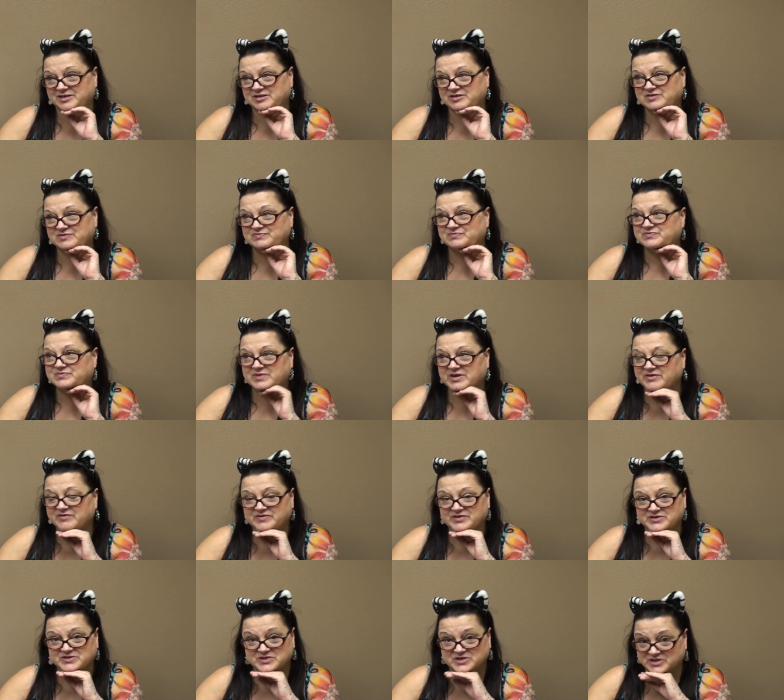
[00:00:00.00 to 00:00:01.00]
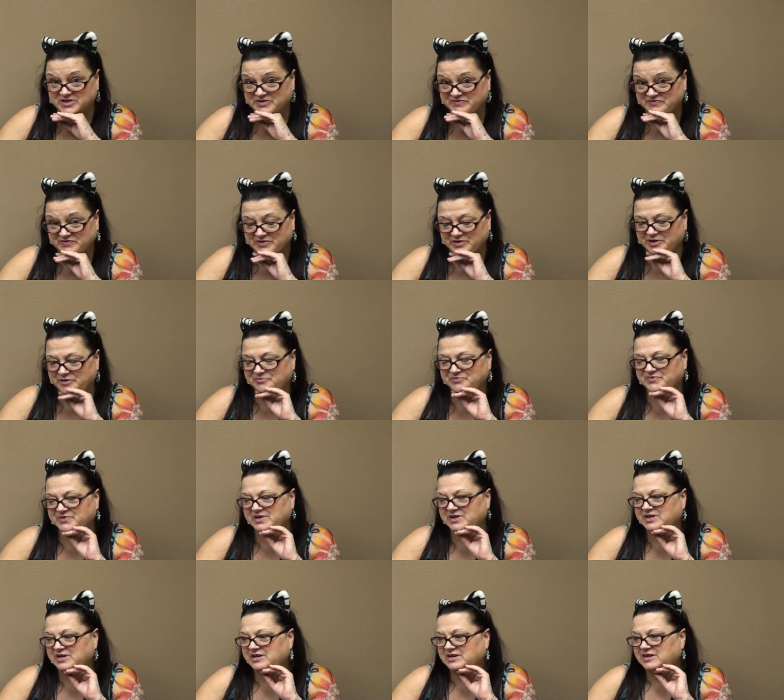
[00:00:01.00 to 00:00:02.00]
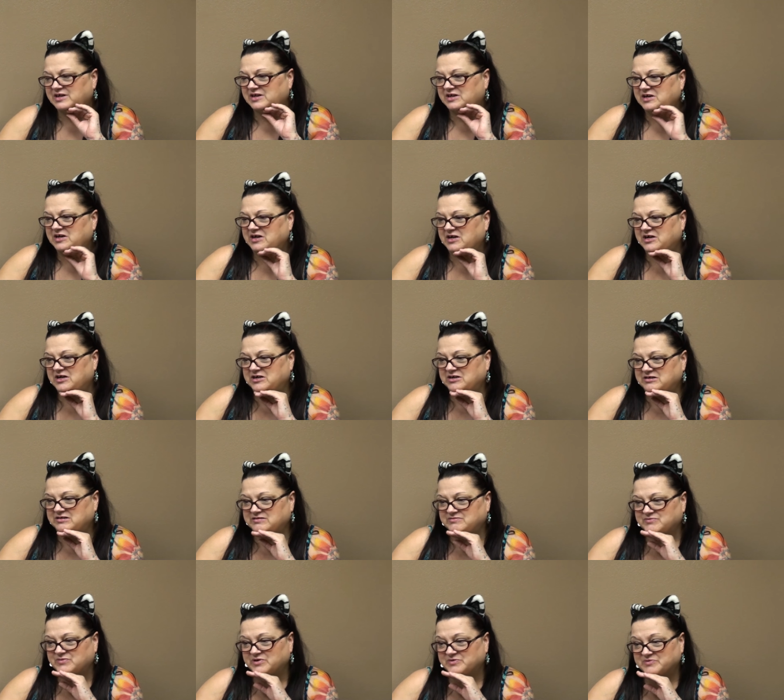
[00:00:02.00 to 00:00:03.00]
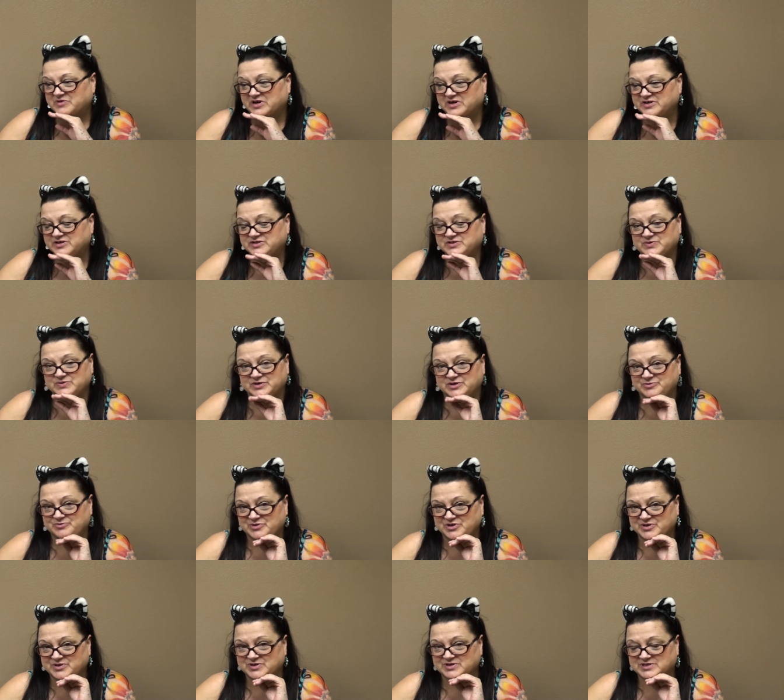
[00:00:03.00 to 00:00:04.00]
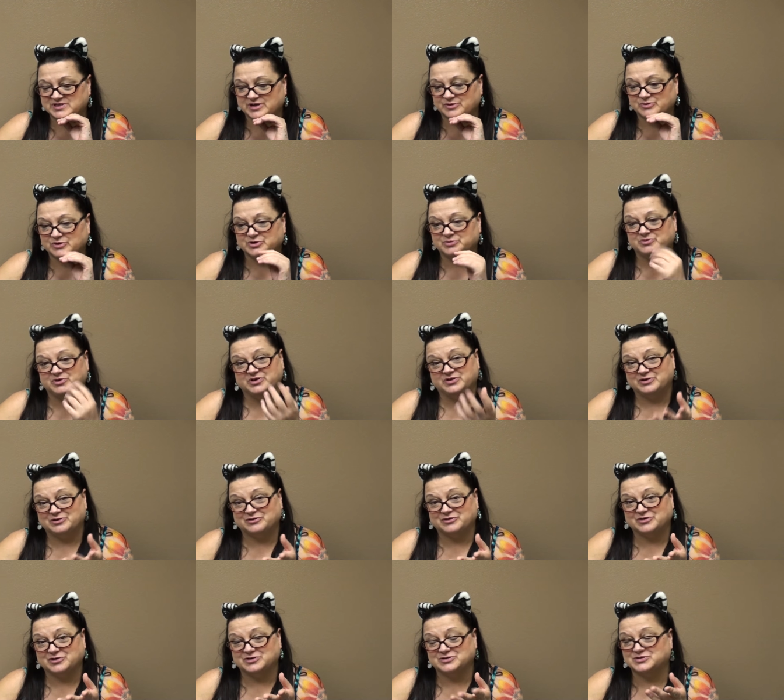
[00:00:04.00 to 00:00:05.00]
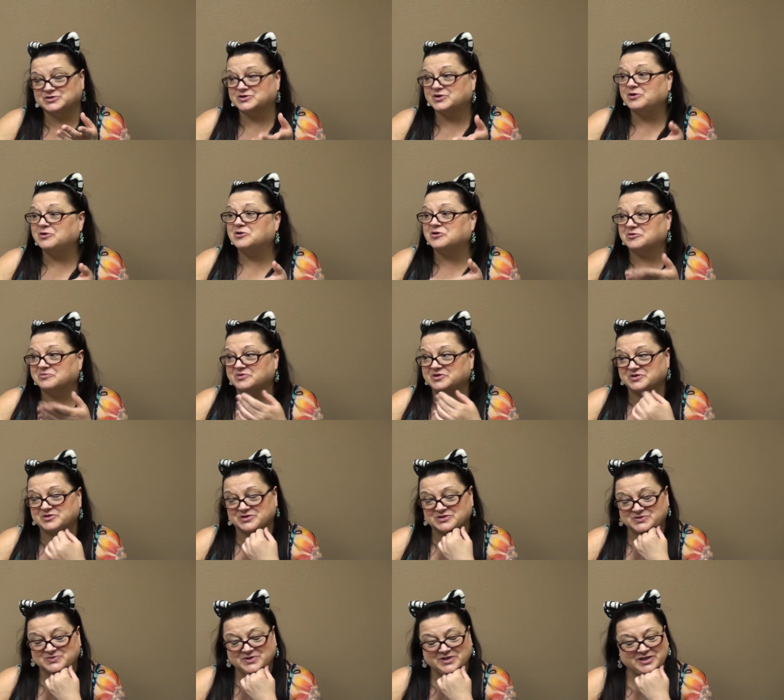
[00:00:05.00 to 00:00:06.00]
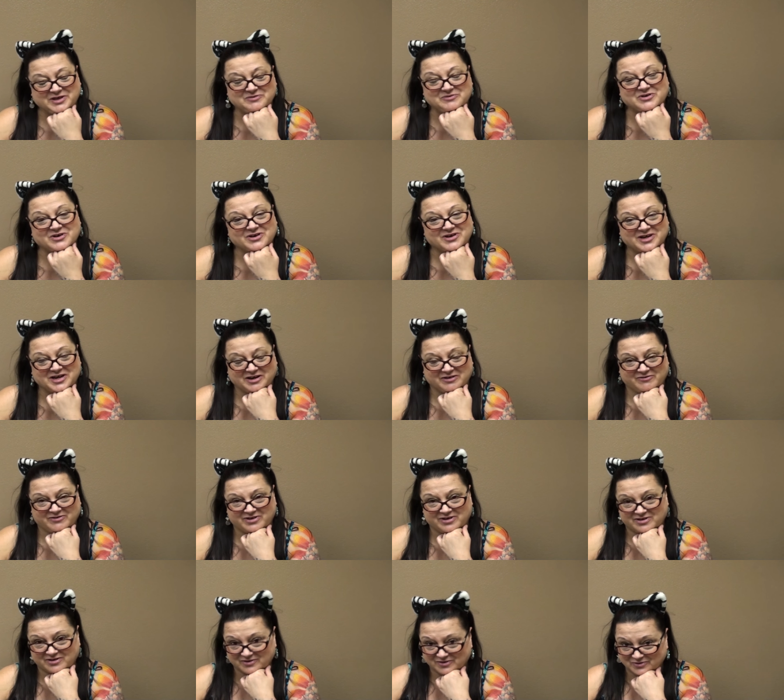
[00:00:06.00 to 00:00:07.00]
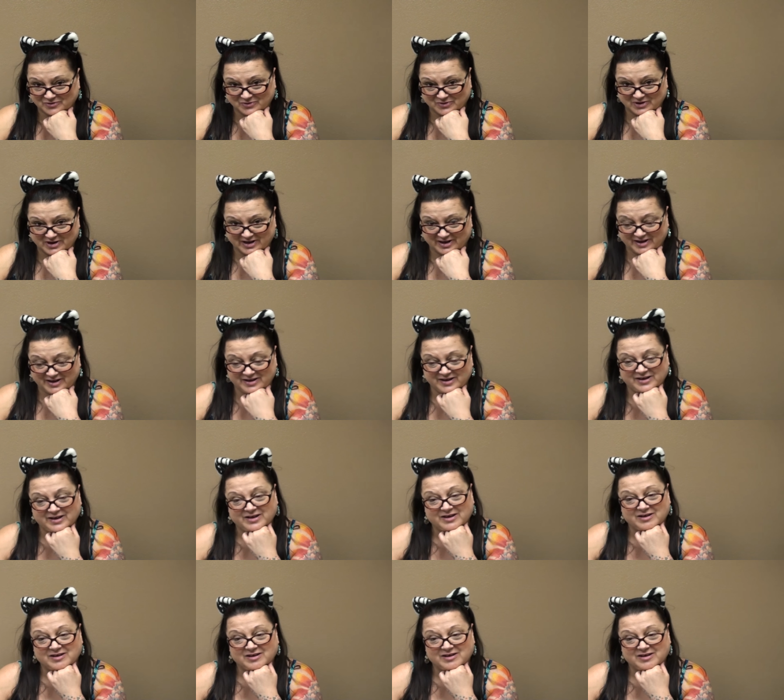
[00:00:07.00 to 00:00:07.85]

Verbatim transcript: I feel sorry for them. I'm kind of torn because I want to be there to console her, because when they were carrying her away,